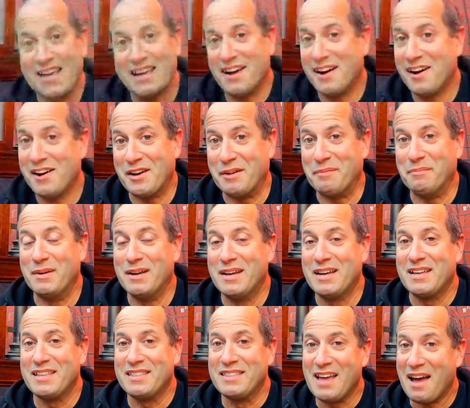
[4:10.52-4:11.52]
hit home
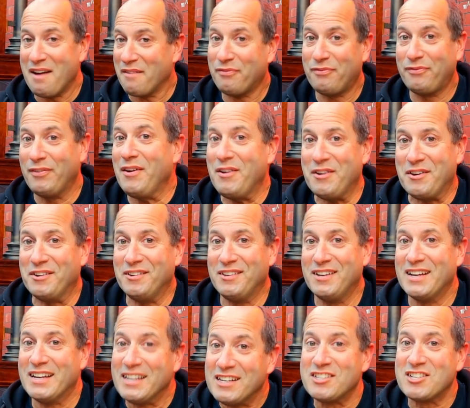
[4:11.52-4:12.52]
that
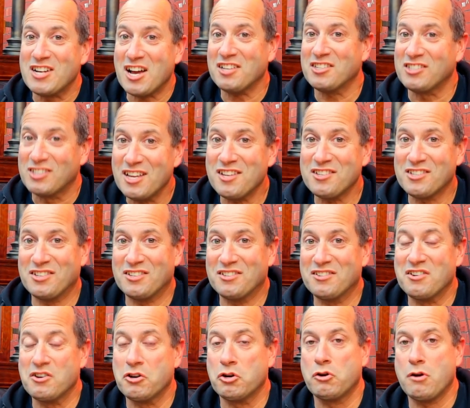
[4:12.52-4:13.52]
food just
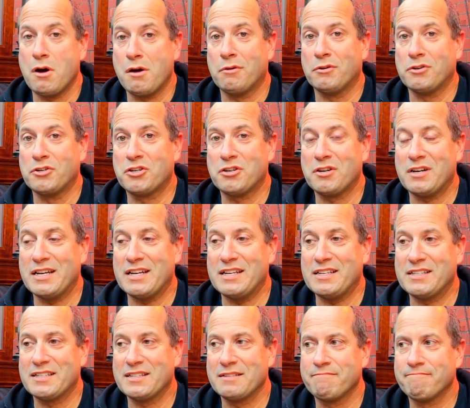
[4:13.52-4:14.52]
doesn't grow on
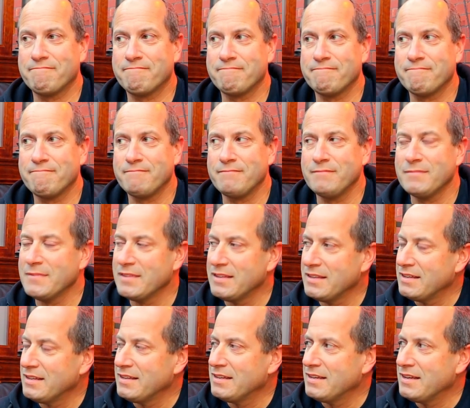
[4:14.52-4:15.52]
trees.
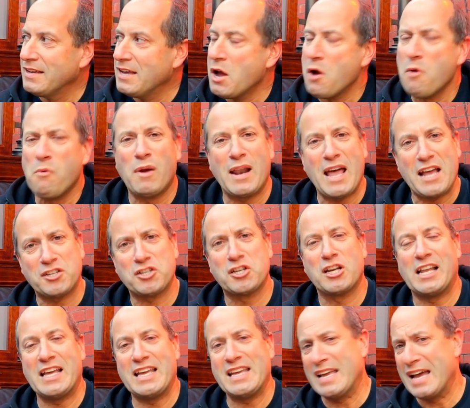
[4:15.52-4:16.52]
Well,
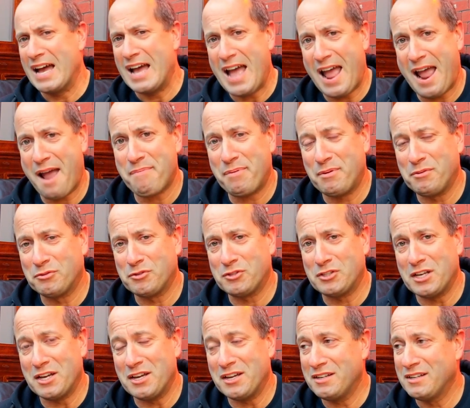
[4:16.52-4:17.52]
actually, apples
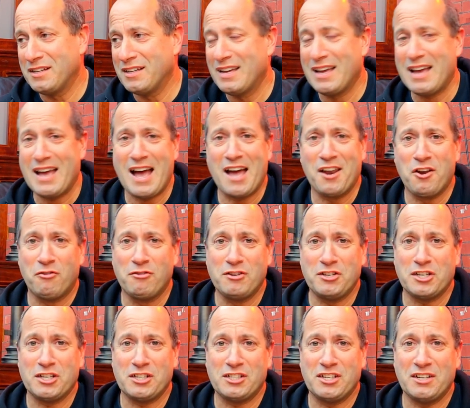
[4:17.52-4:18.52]
do and
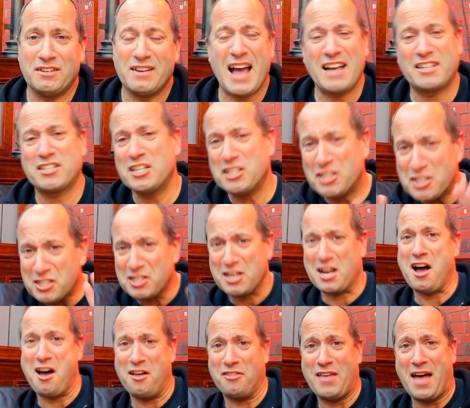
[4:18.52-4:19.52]
oranges do. Actually, just
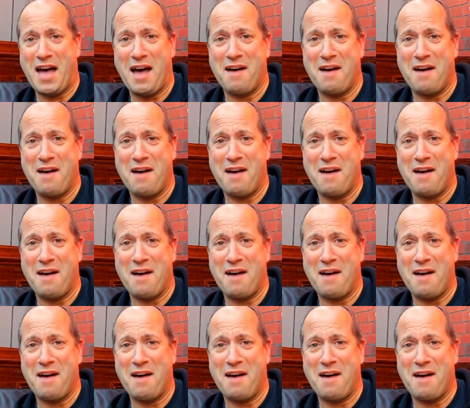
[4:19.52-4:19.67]
cut